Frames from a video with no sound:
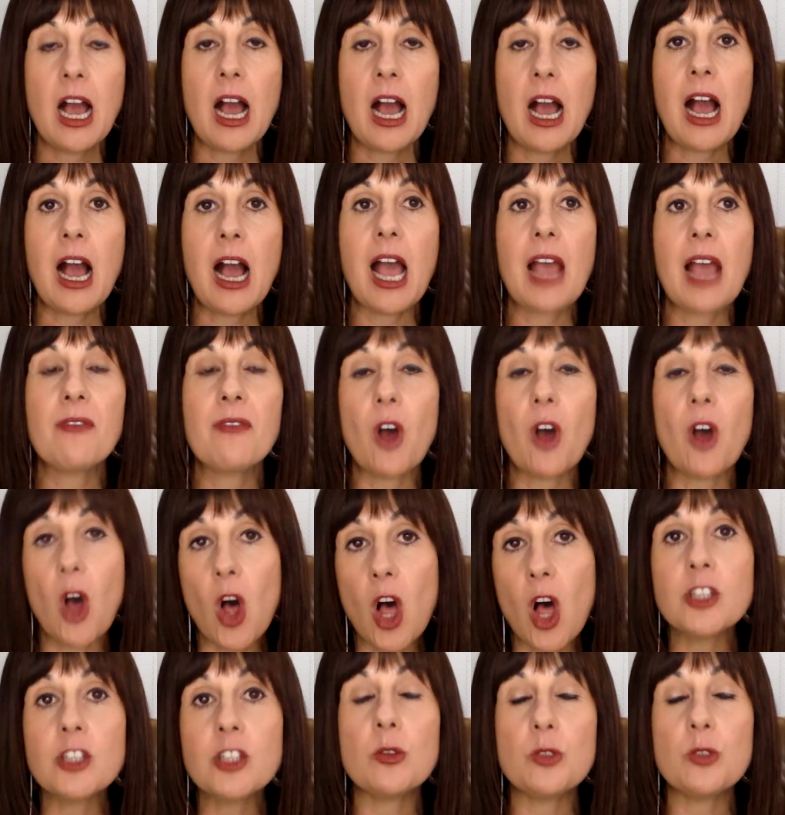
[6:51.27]
I've
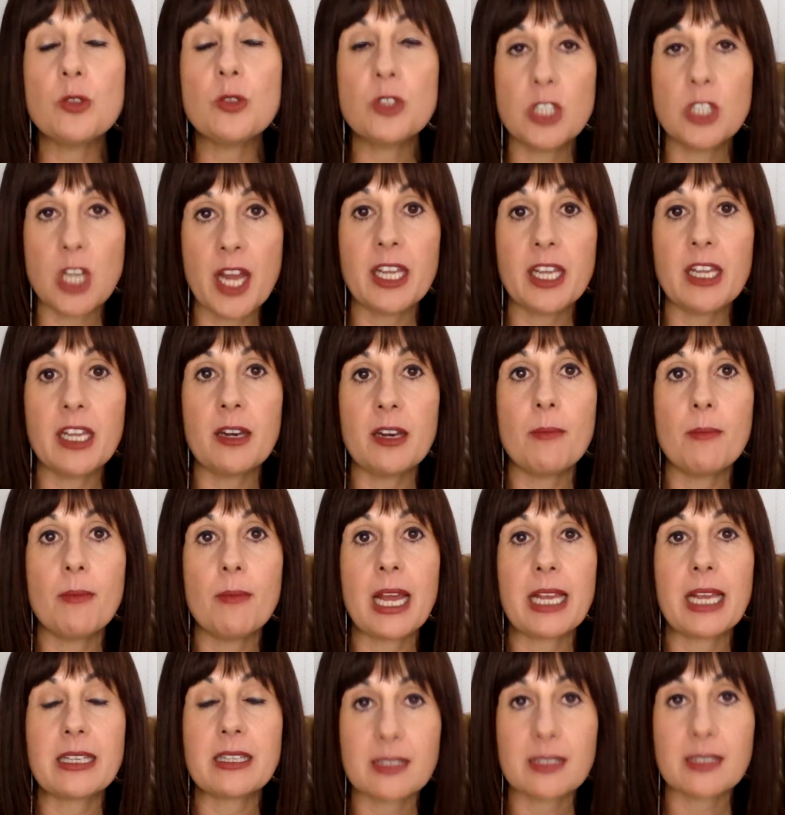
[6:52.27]
also done it
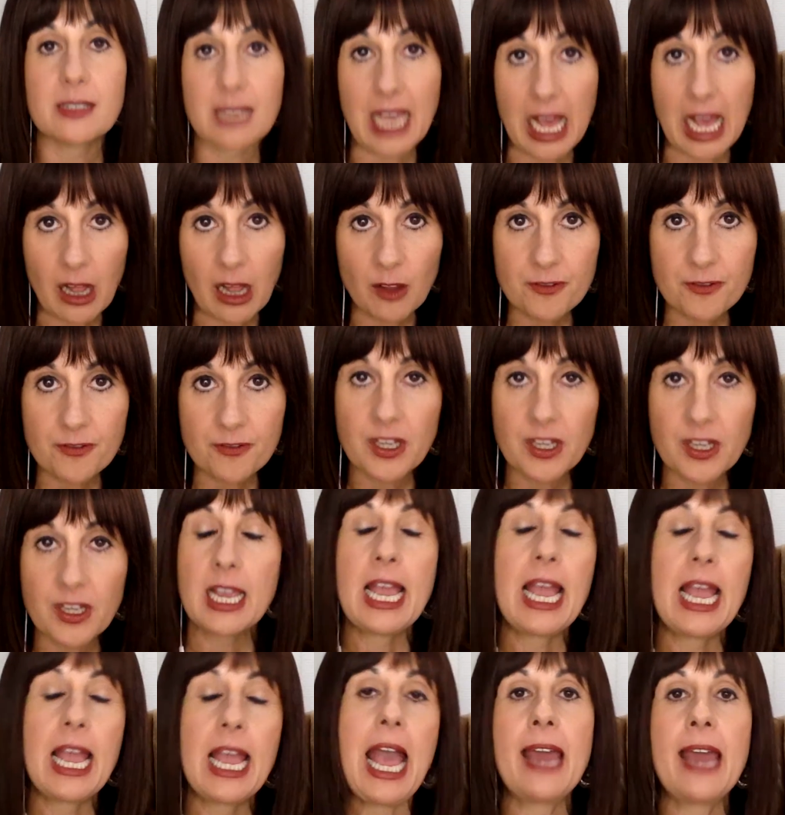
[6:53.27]
myself.
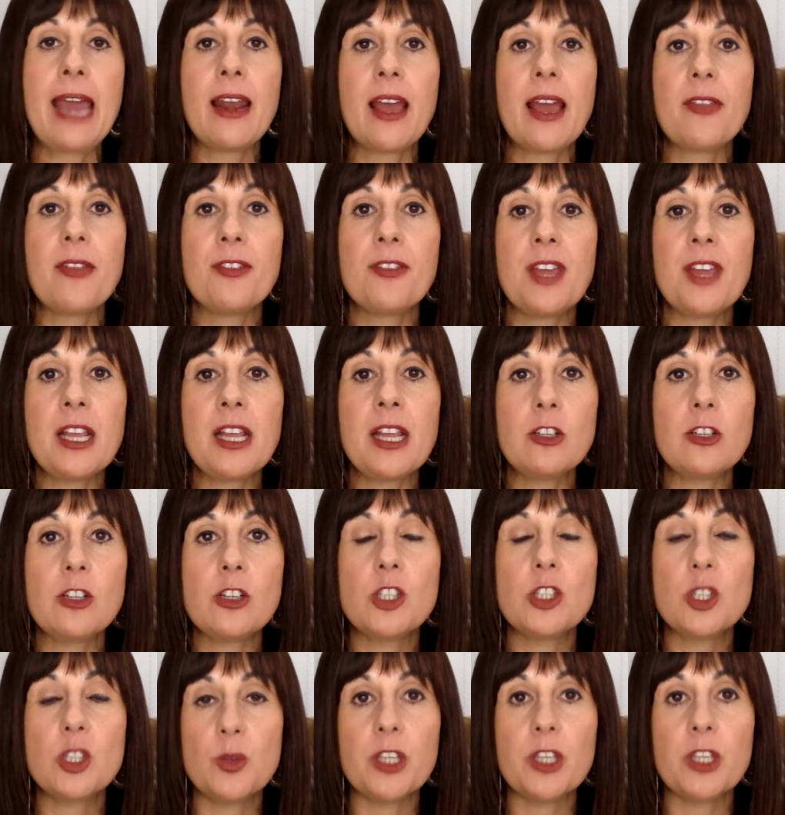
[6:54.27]
And I think to
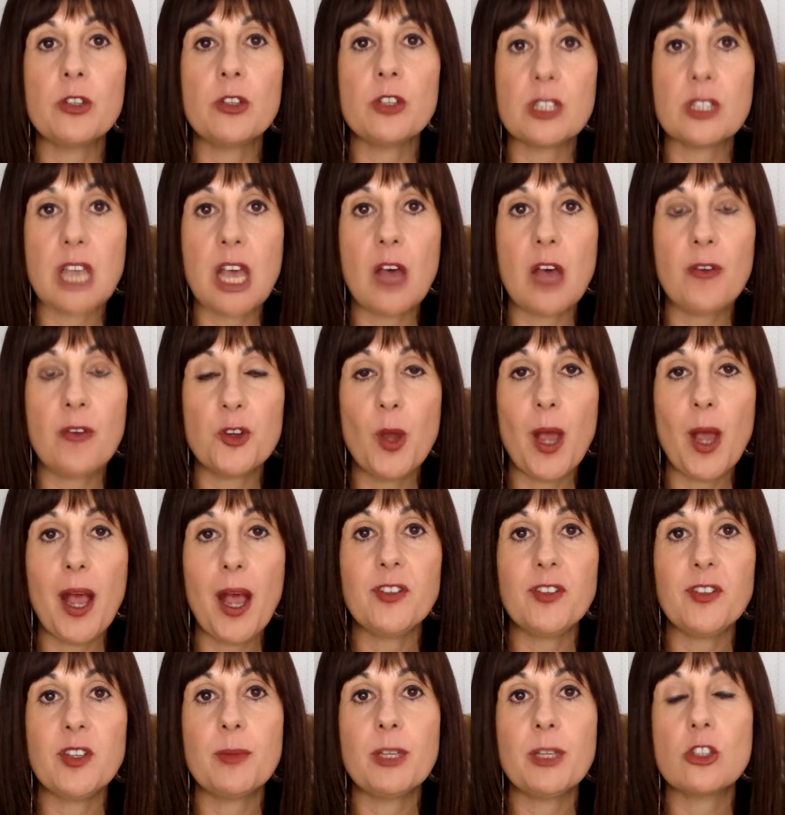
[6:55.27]
do it yourself, you
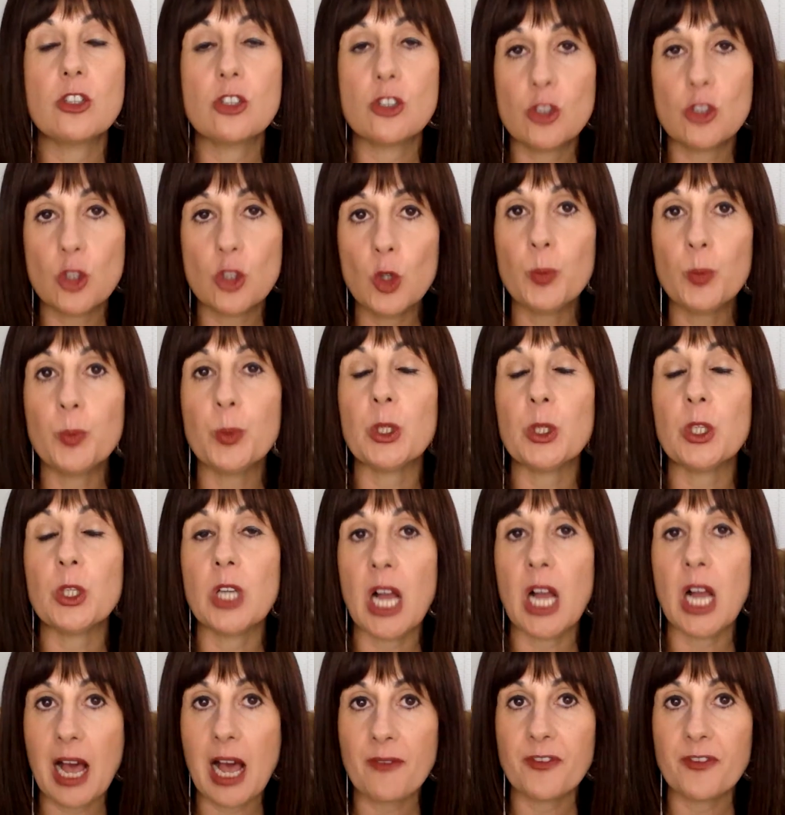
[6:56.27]
have to be super
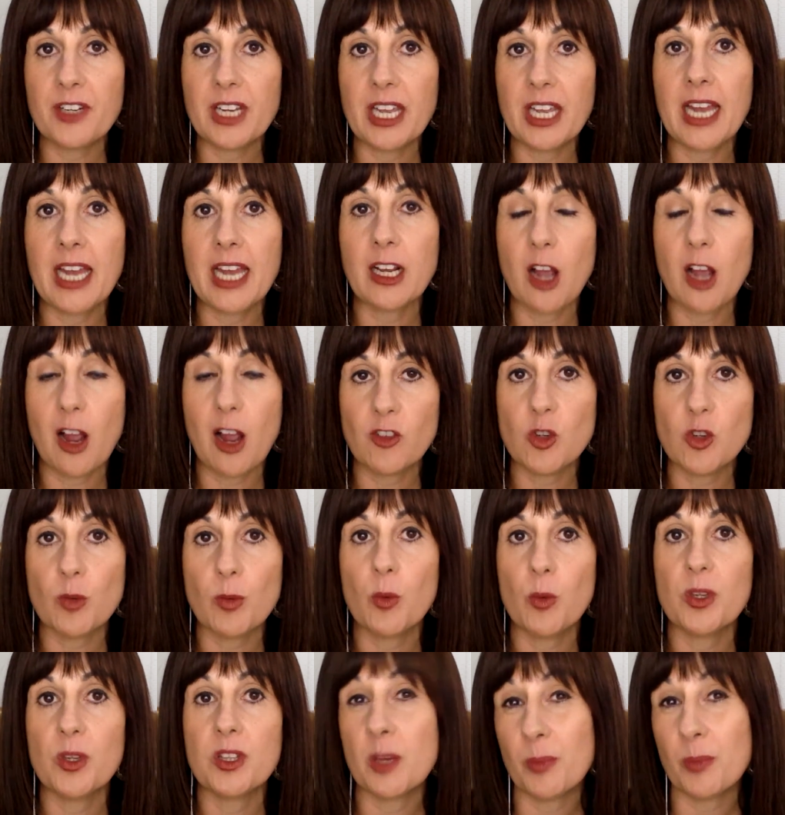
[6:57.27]
confident and
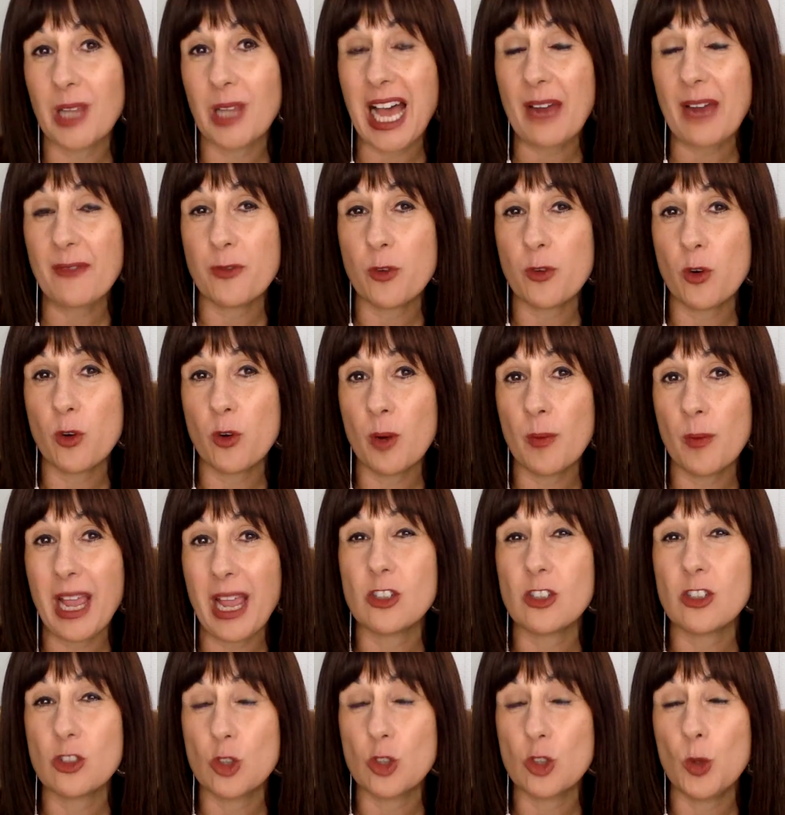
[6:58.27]
comfortable with the platform
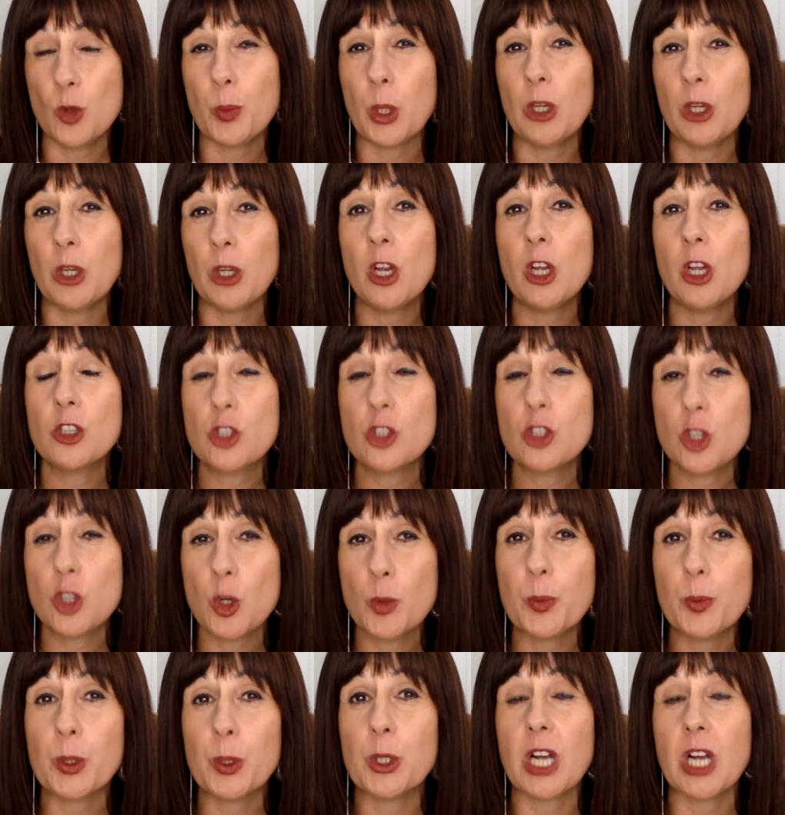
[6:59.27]
and
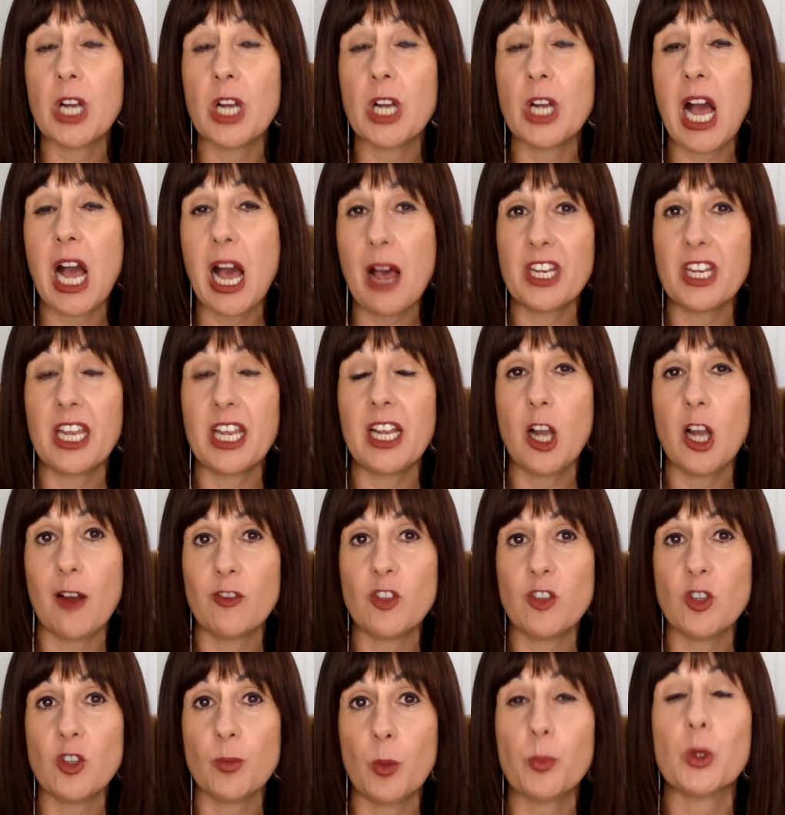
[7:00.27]
super confident and
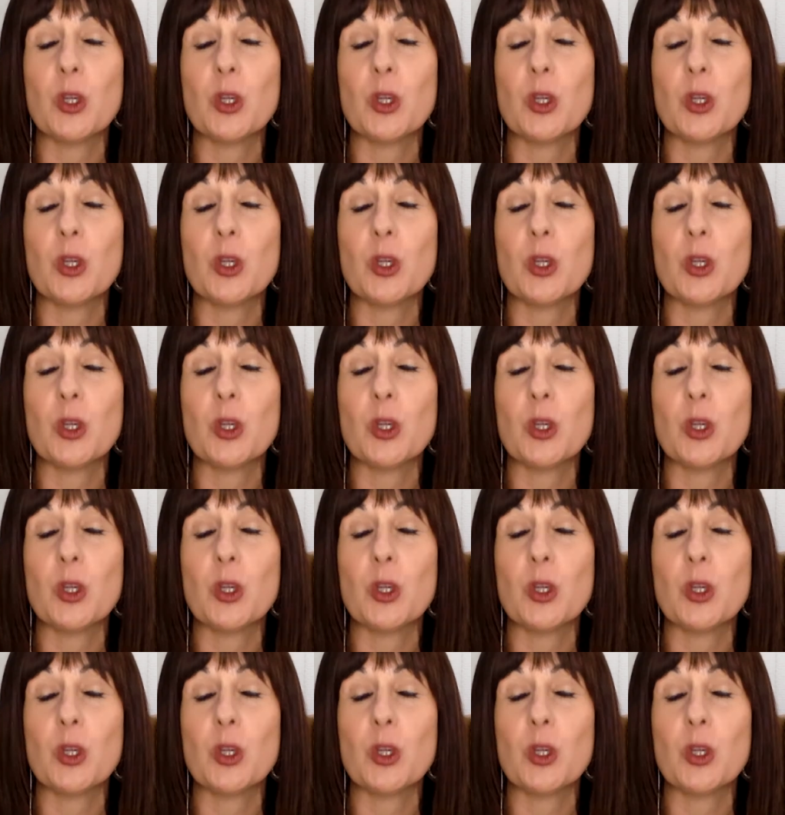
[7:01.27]
comfortable